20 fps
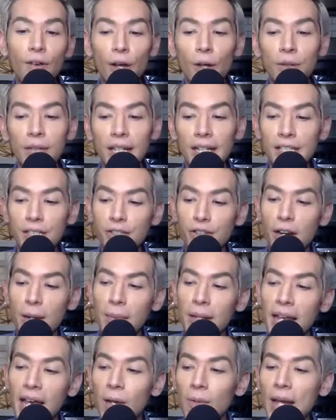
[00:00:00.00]
follow the
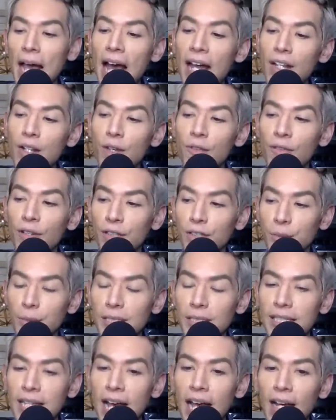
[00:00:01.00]
Instagram account at No Filter
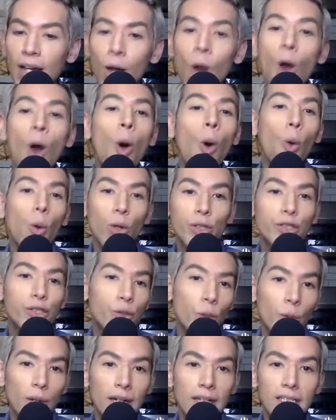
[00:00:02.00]
with Zack, or
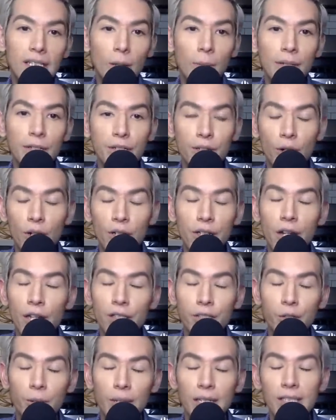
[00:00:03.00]
stories. I'll be sure, or
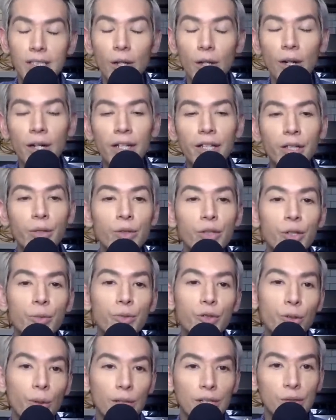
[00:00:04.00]
not stories, sorry, YouTube
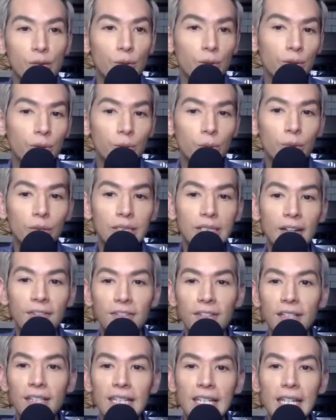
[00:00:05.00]
Shorts. We'll
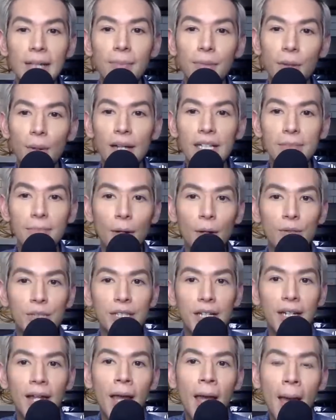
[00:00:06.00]
definitely keep you guys
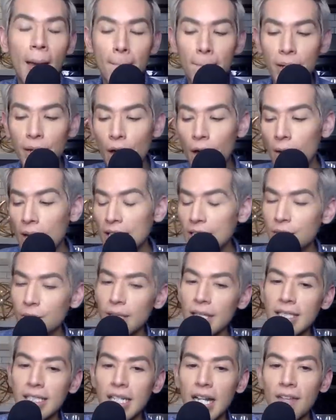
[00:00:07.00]
posted. But all right, so
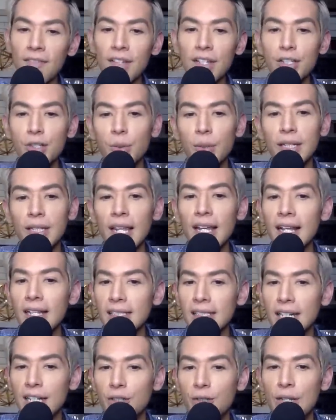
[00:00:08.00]
let's dive into it. Like I
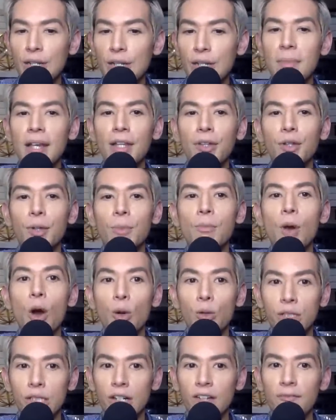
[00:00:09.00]
said, I tried to make it through
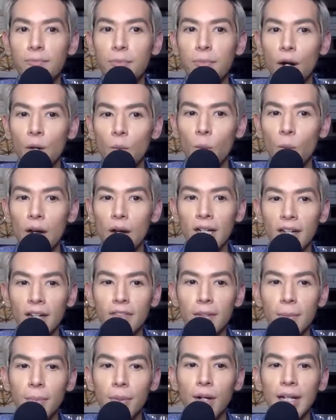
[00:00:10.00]
most of part one of
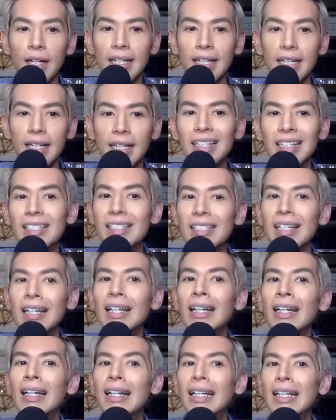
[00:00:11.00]
the book, and
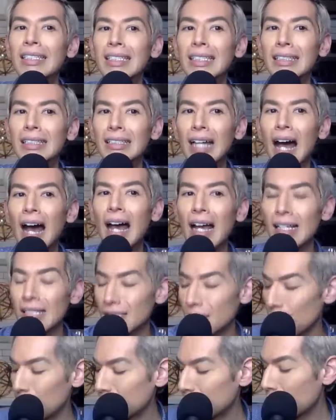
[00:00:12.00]
it's a lot.
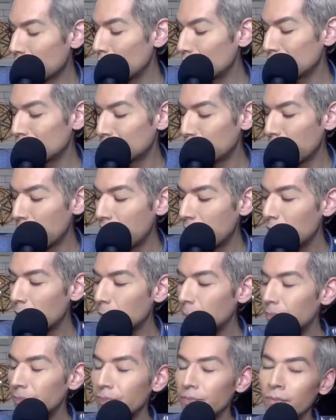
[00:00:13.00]
So it's called
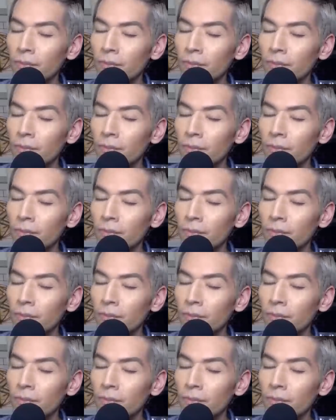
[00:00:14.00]
Spare,